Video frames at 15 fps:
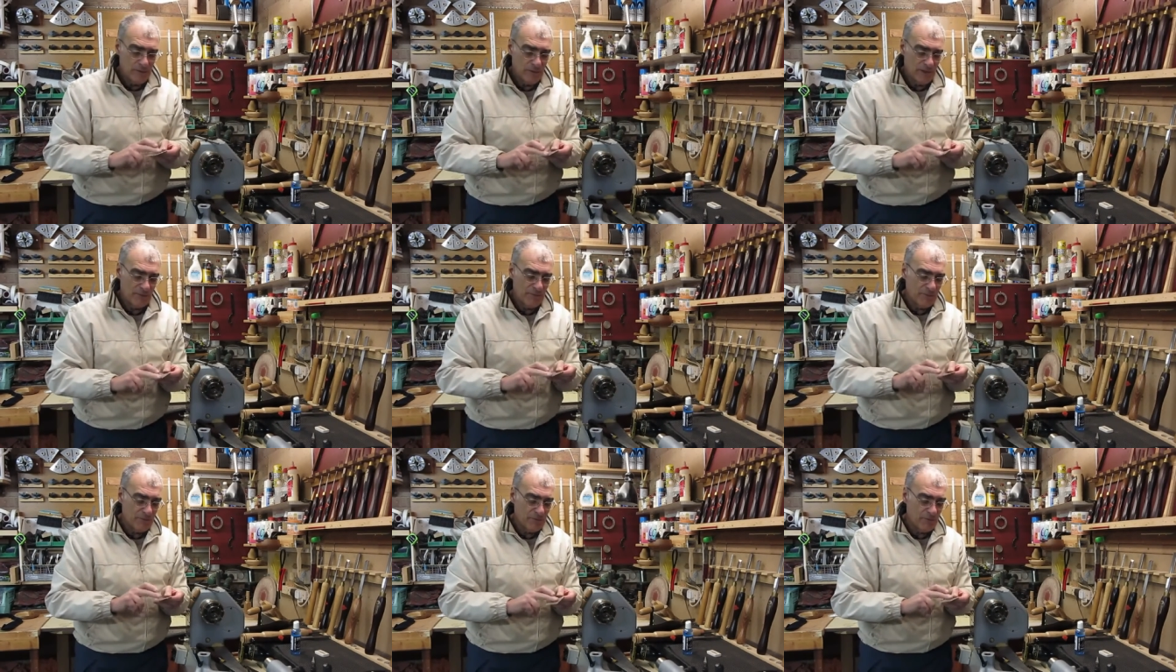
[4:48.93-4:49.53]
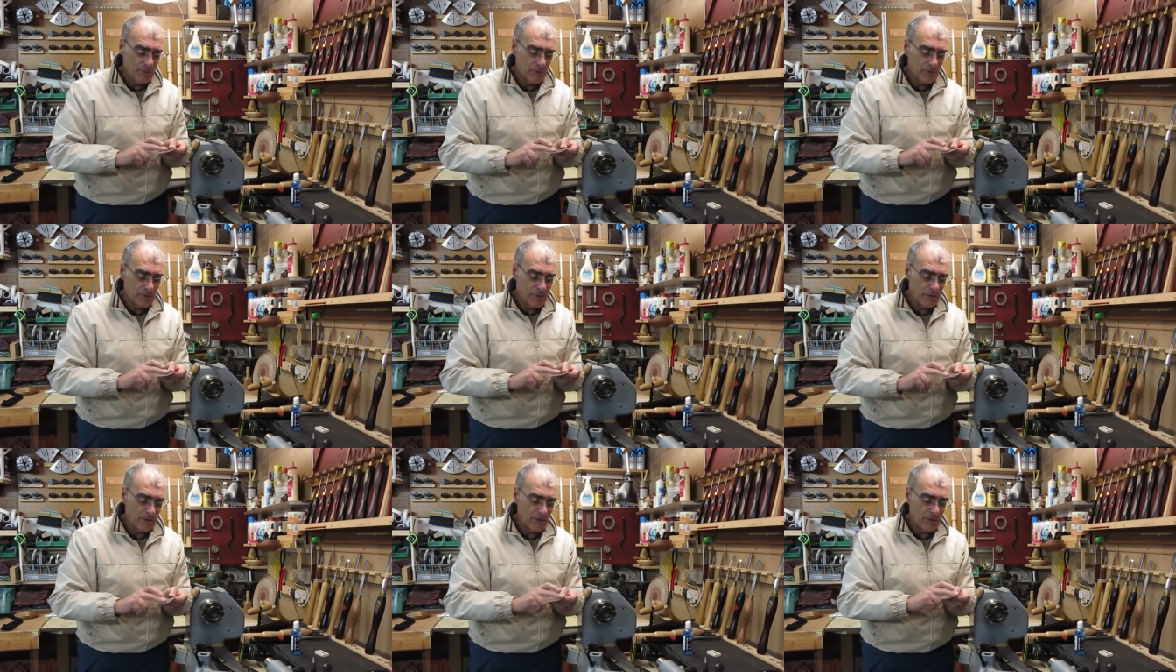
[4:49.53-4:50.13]
lapping fluid
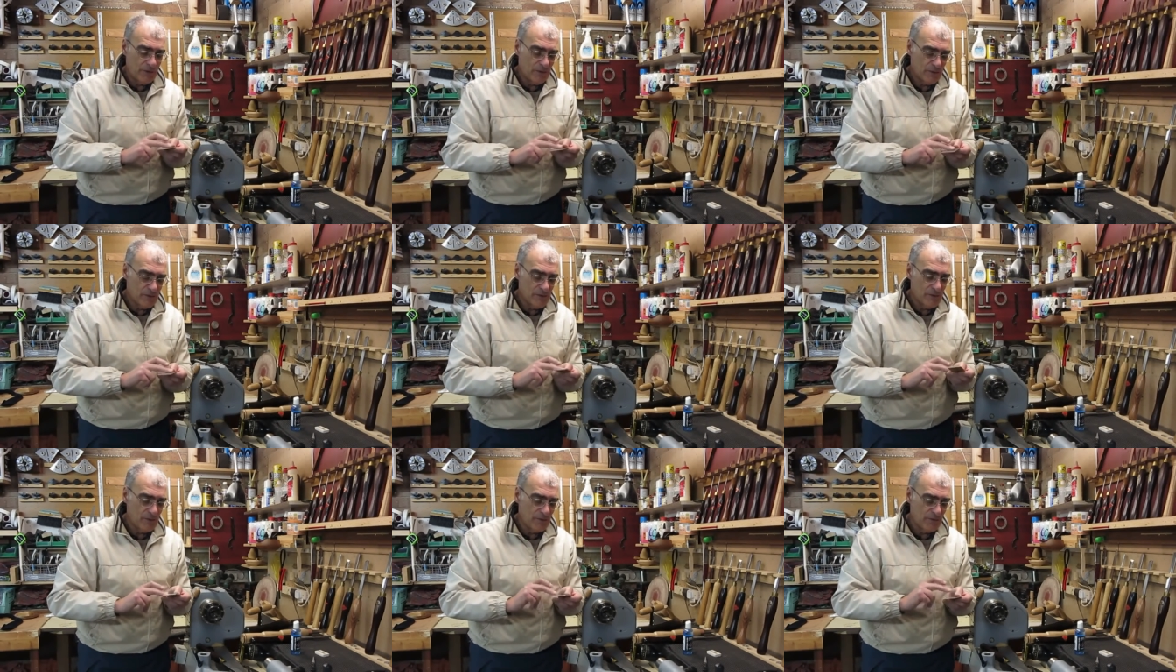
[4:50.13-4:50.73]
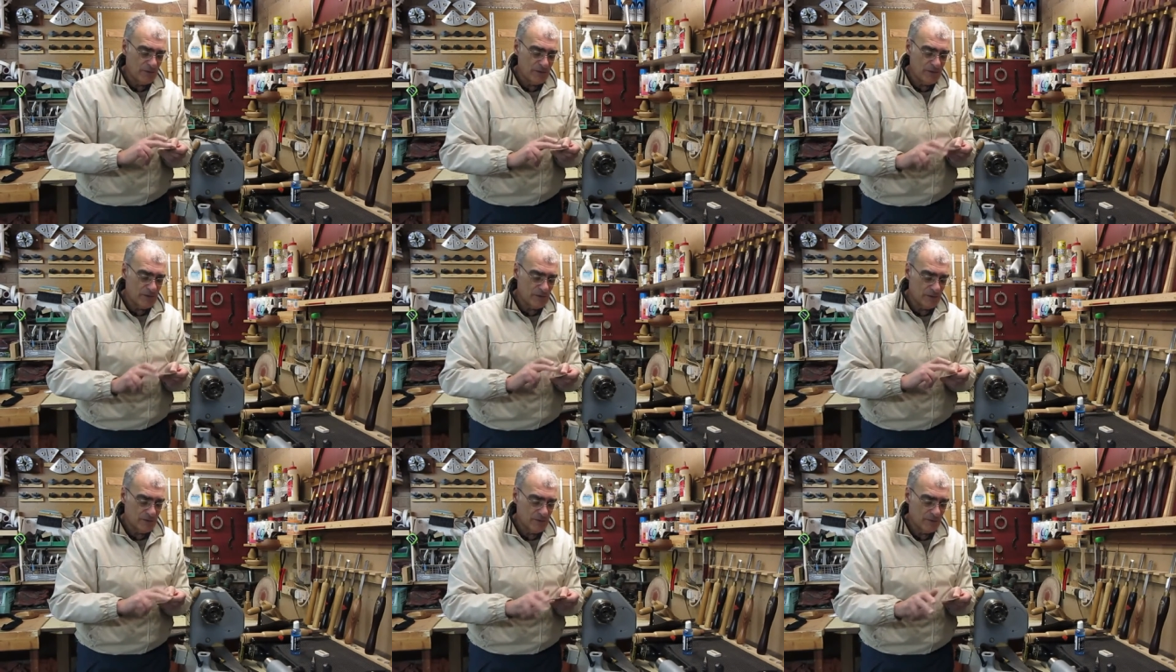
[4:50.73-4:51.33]
on the surface,